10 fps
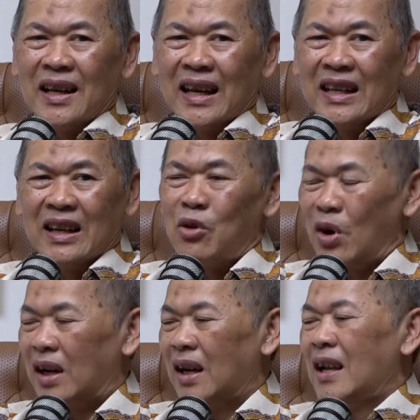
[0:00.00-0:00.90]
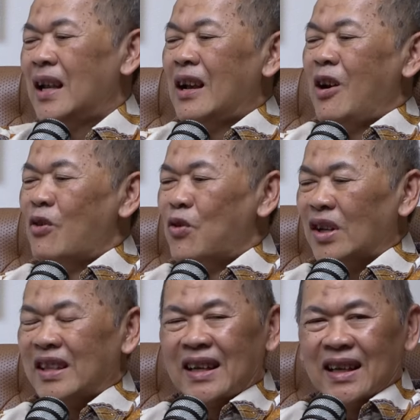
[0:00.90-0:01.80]
in the world:
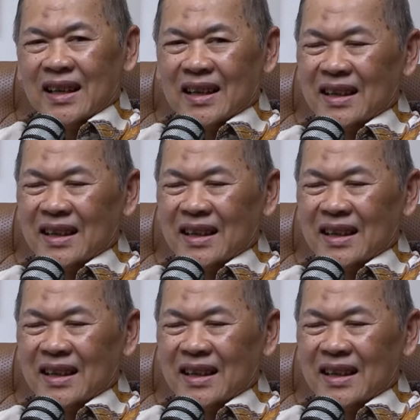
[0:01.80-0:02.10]
water,